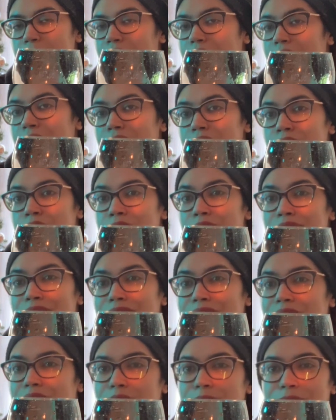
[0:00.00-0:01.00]
the answers are
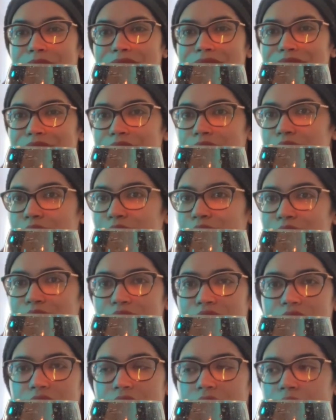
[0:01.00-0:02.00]
coming to you. You're
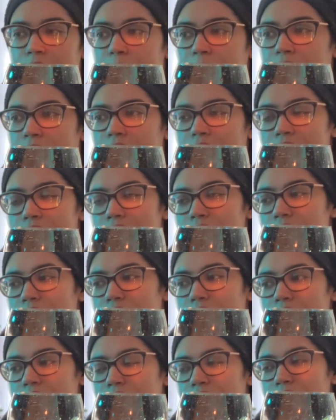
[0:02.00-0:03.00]
just not paying
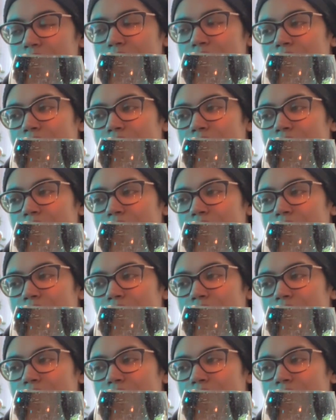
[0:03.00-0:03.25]
attention.